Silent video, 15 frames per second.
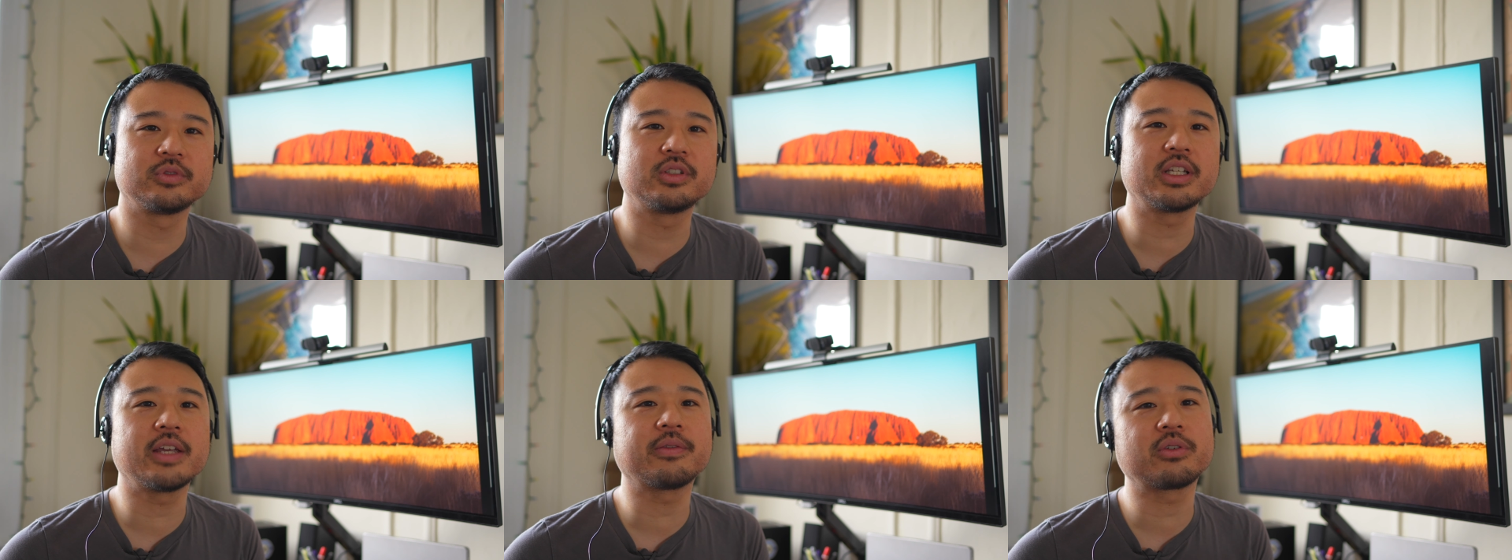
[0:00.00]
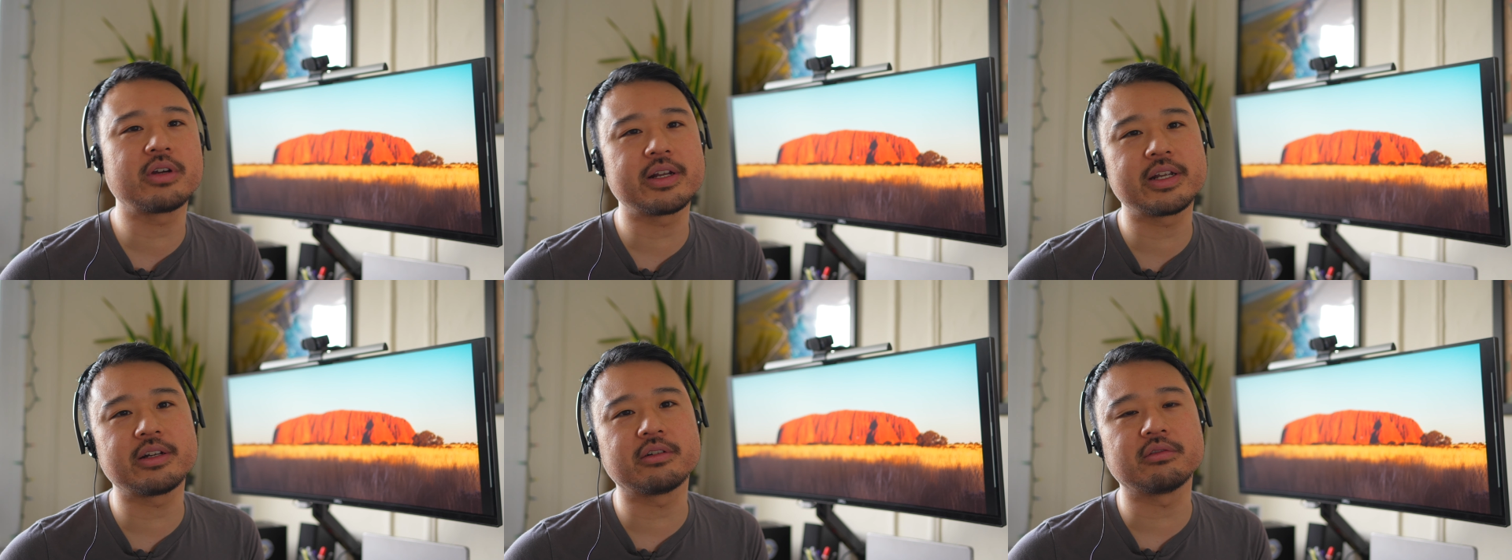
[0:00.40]
To give
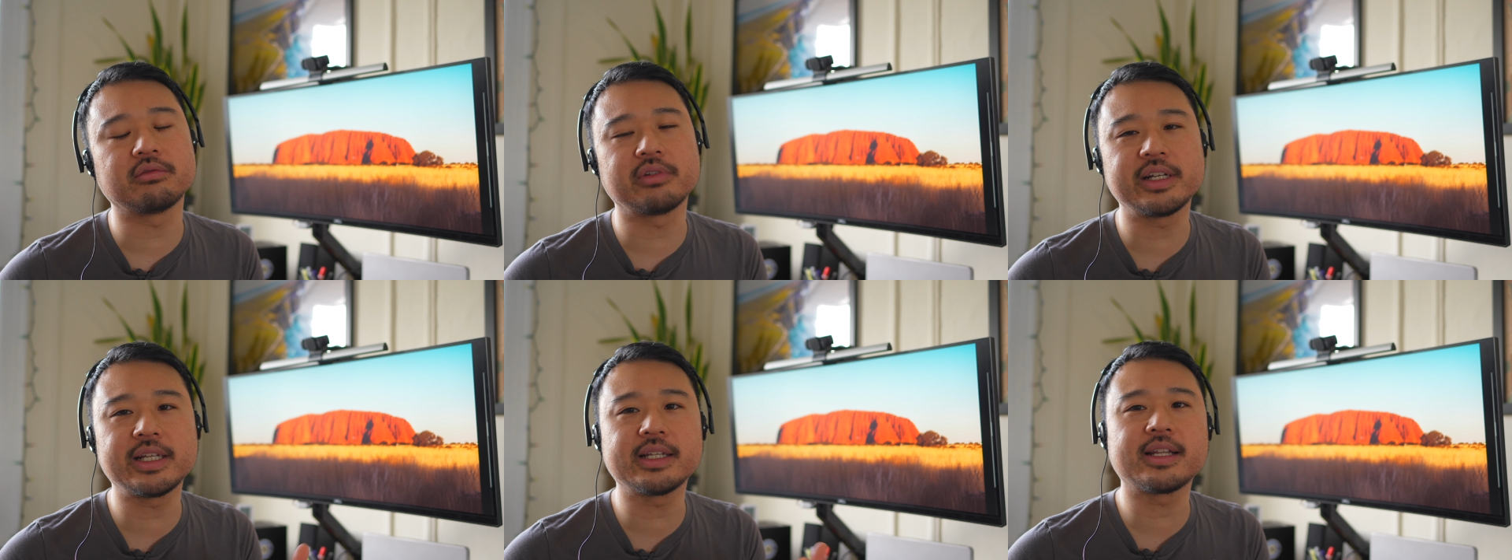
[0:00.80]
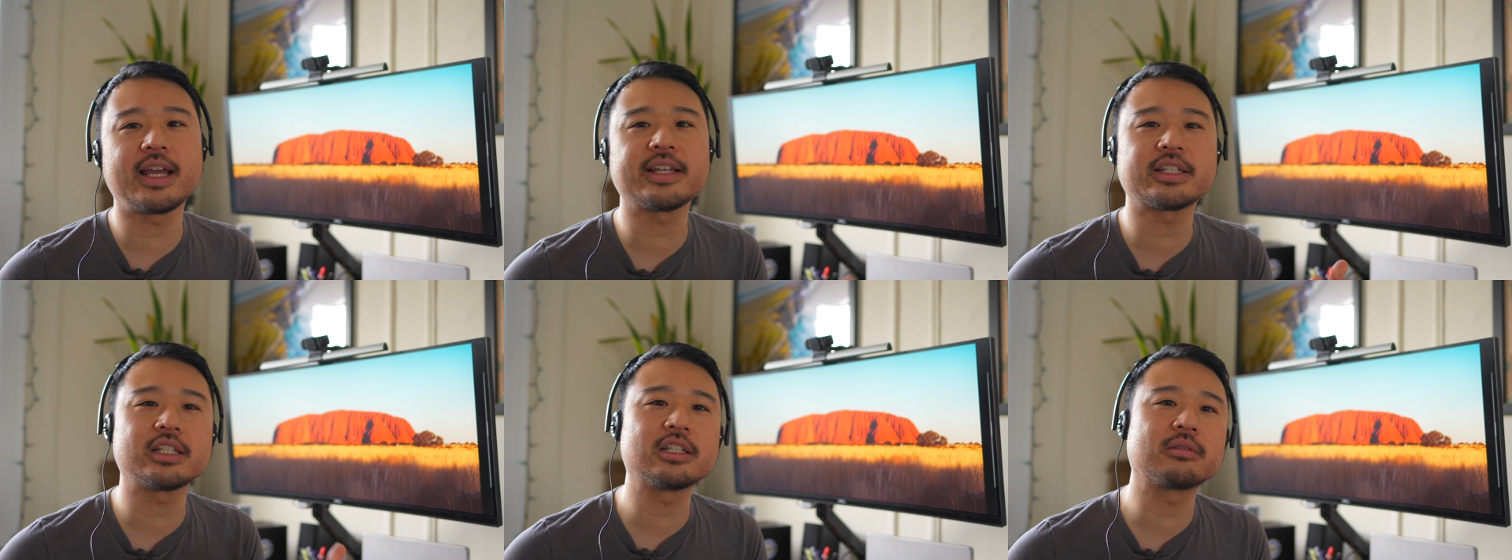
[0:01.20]
credit, reading
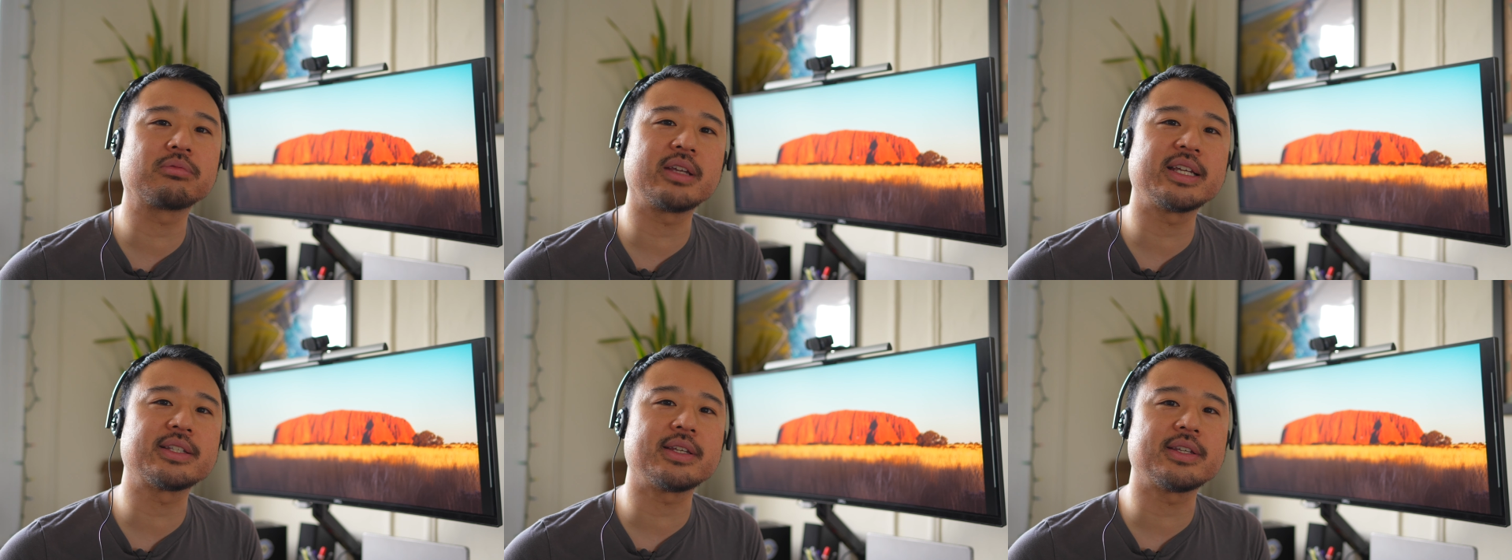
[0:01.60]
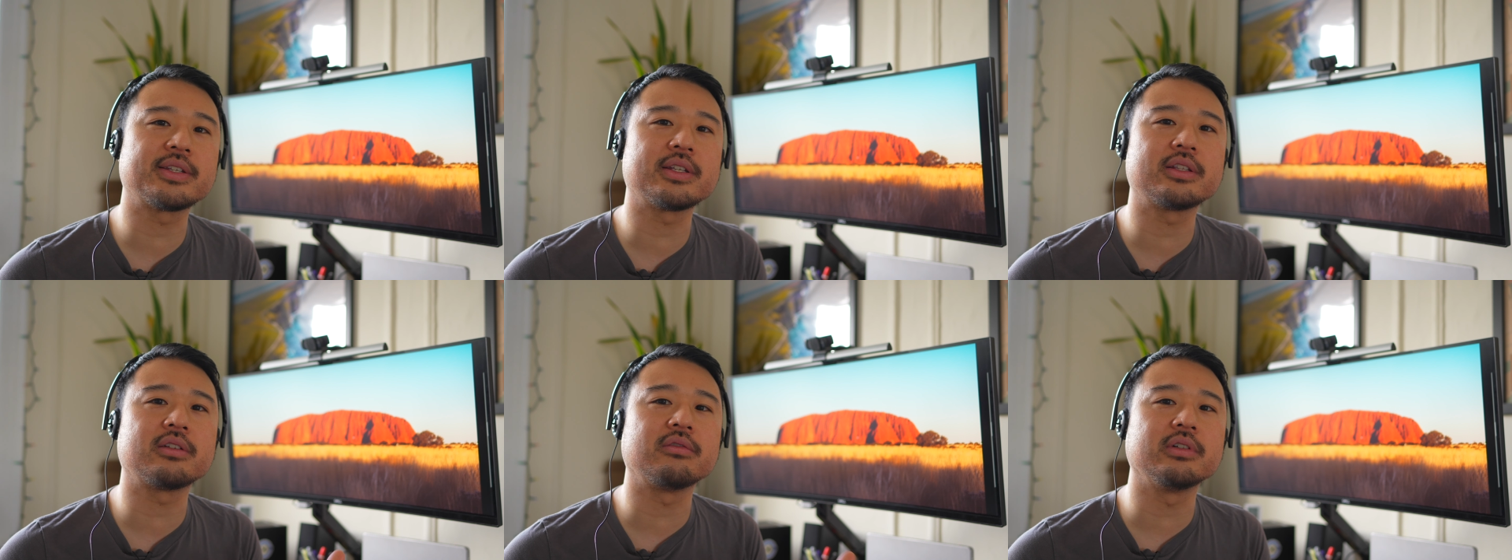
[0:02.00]
license plates
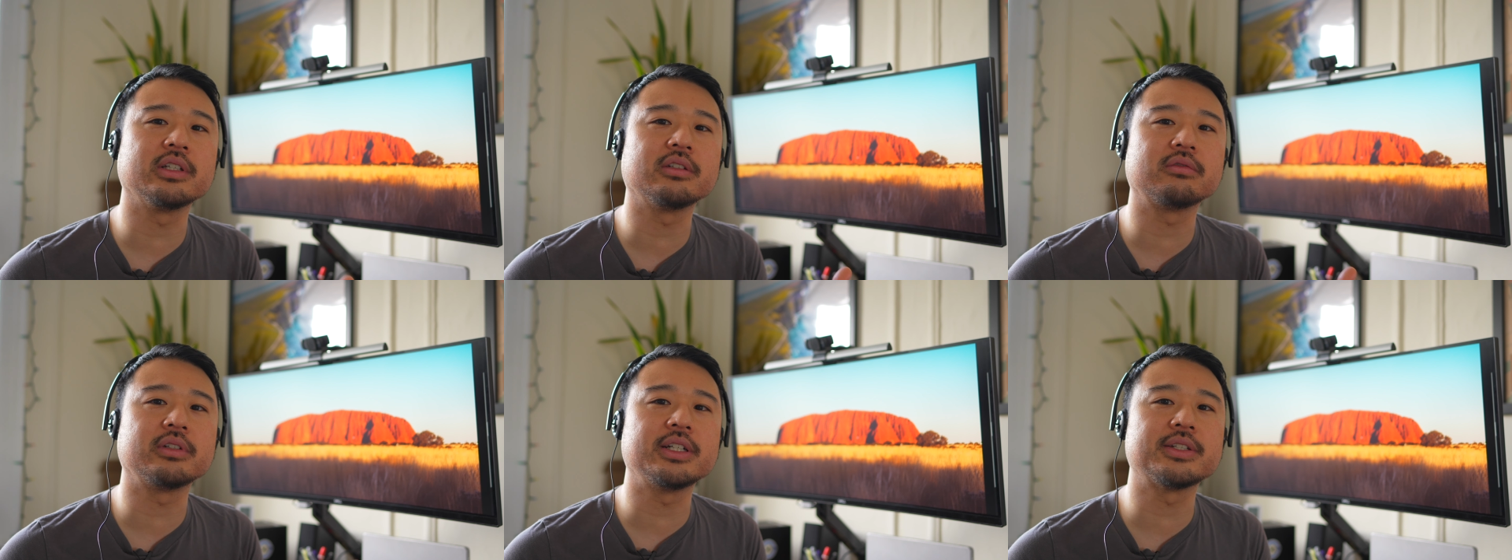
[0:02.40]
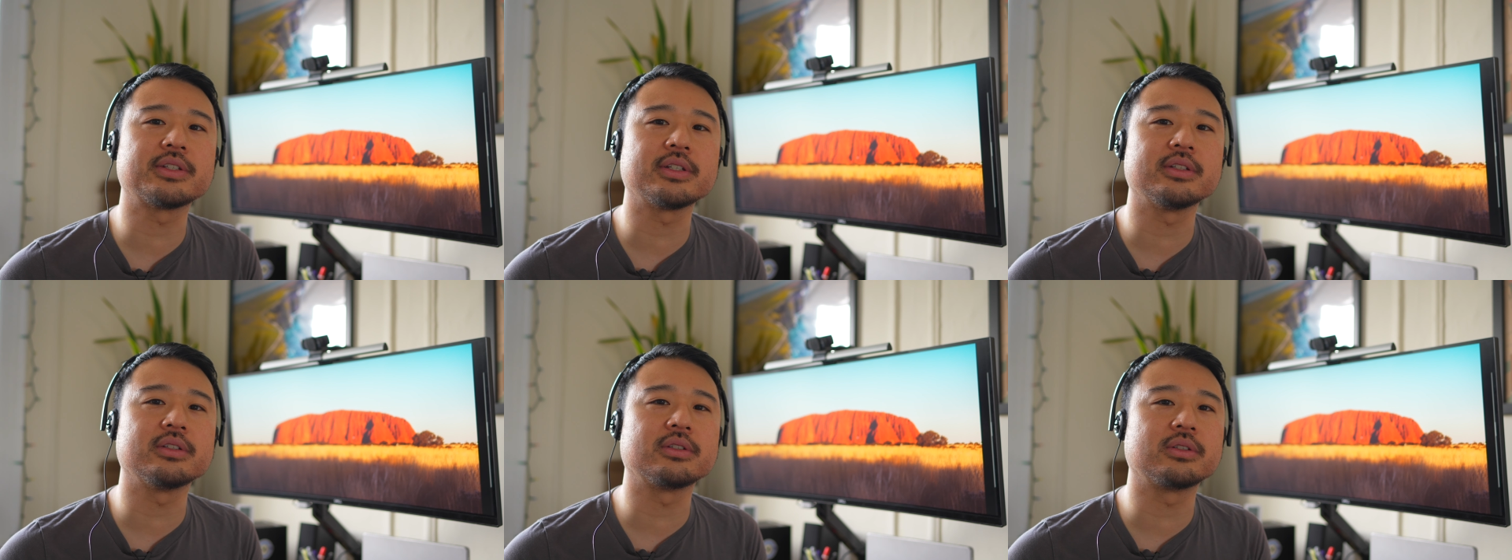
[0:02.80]
isn't the real
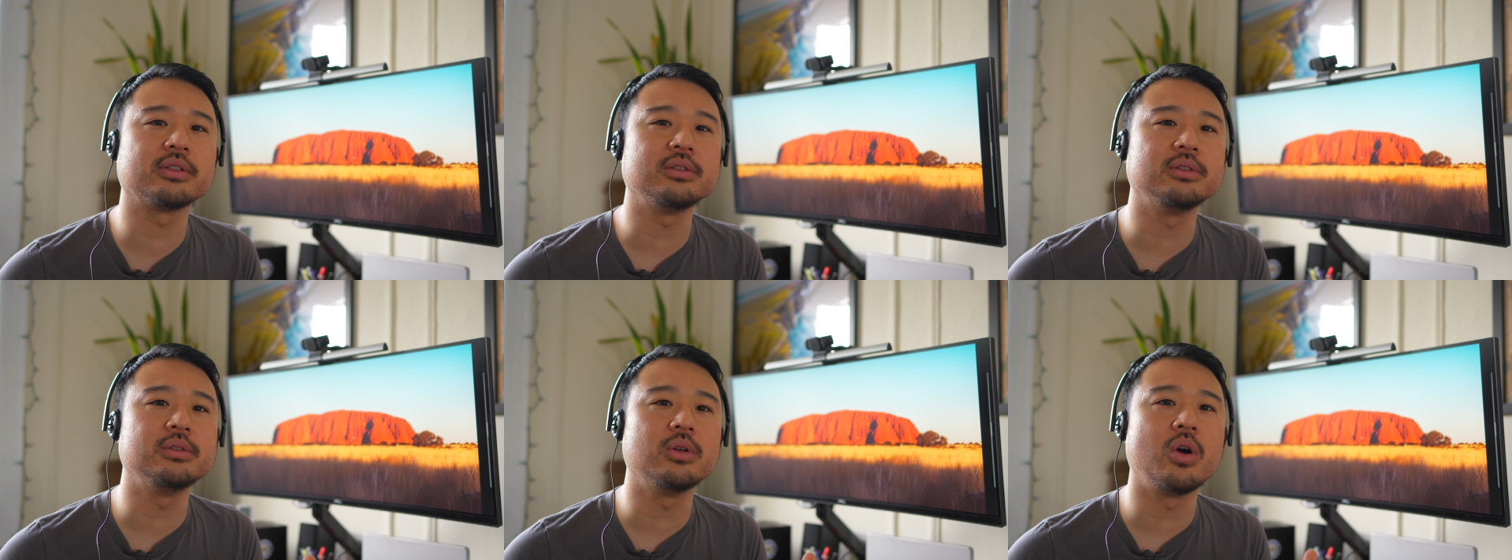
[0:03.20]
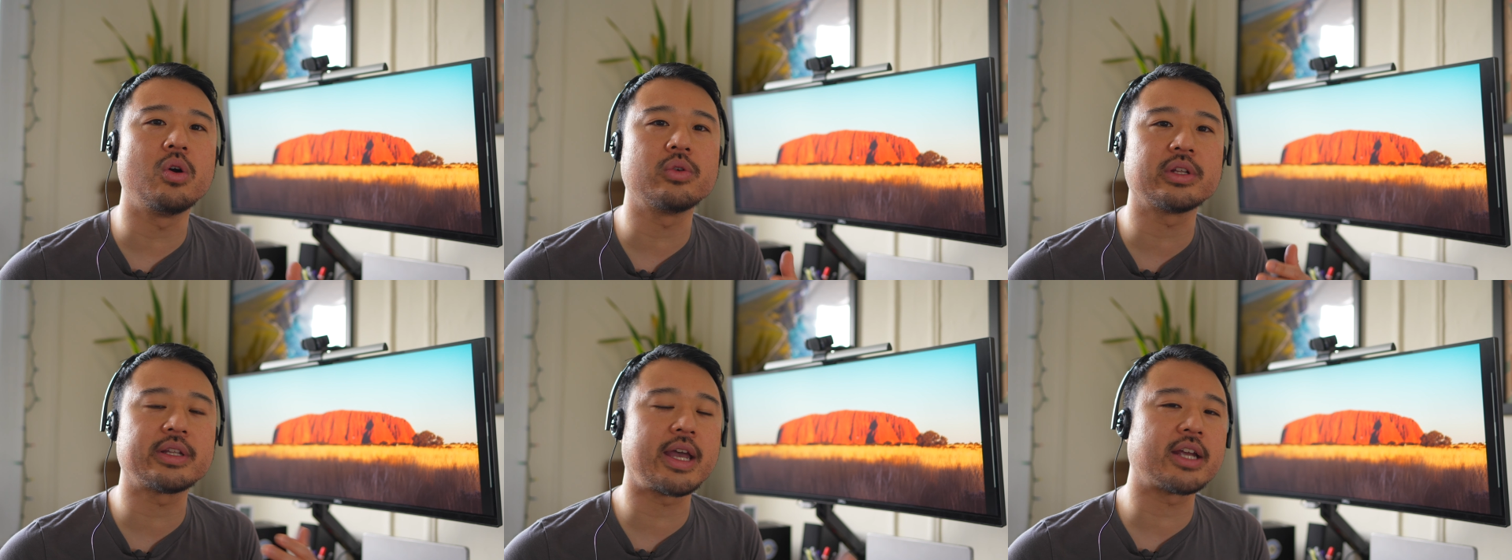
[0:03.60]
reason to
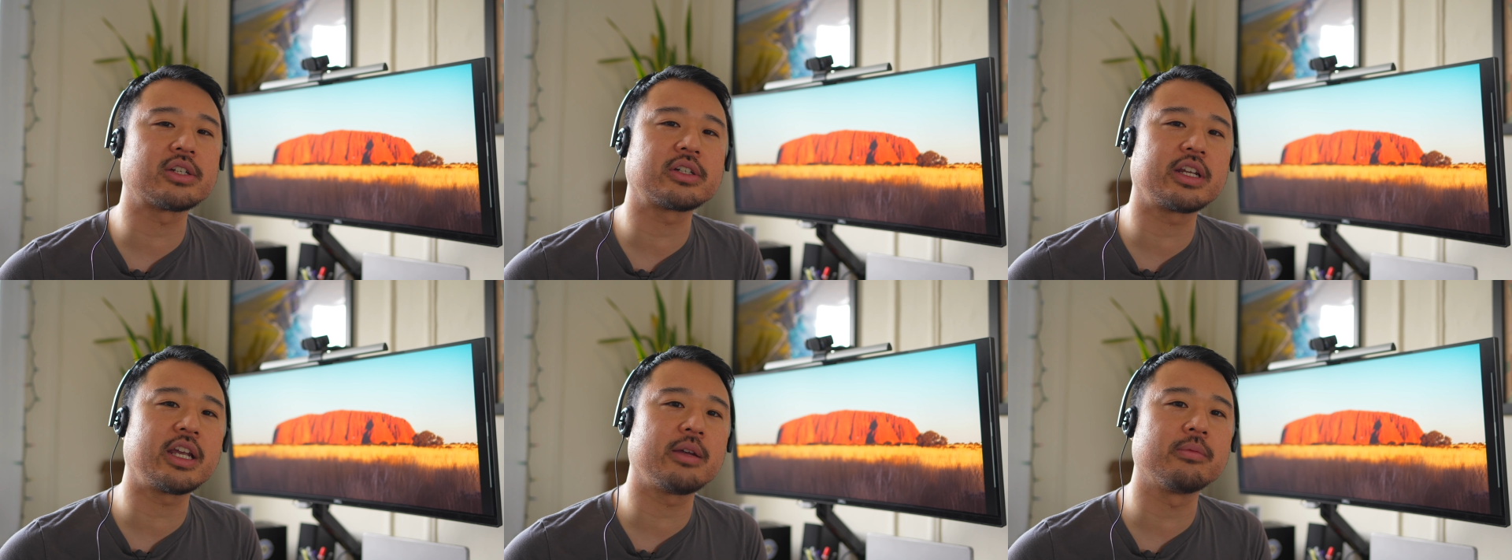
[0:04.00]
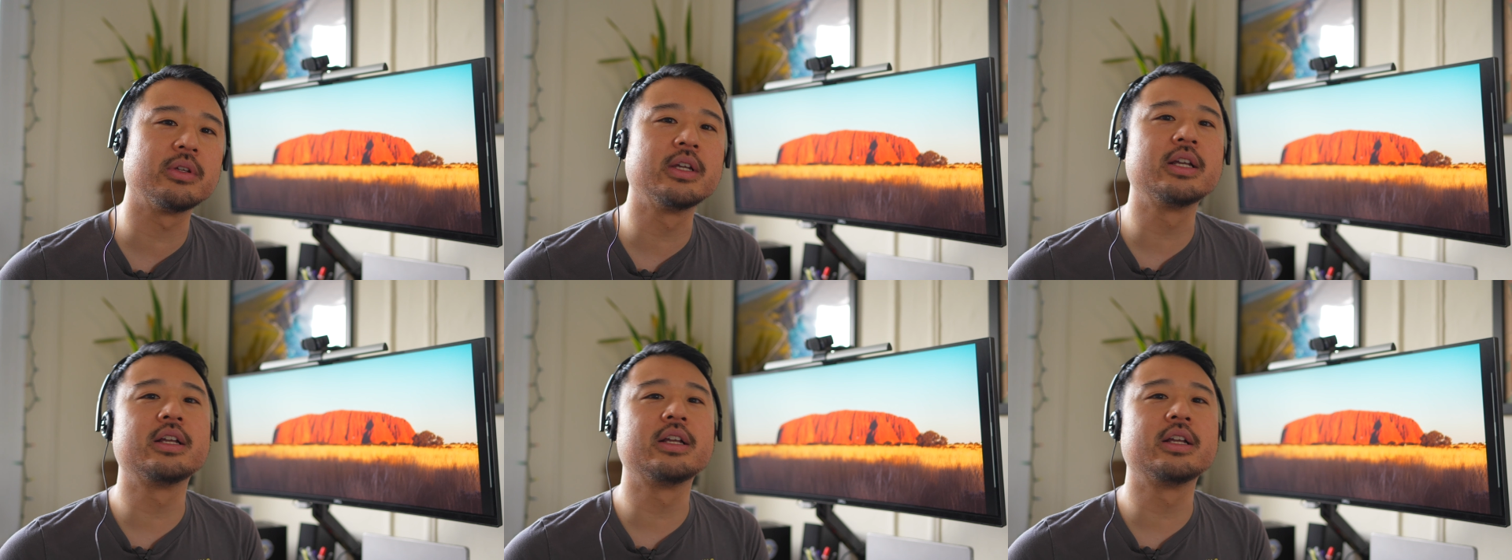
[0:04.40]
own a dash cam.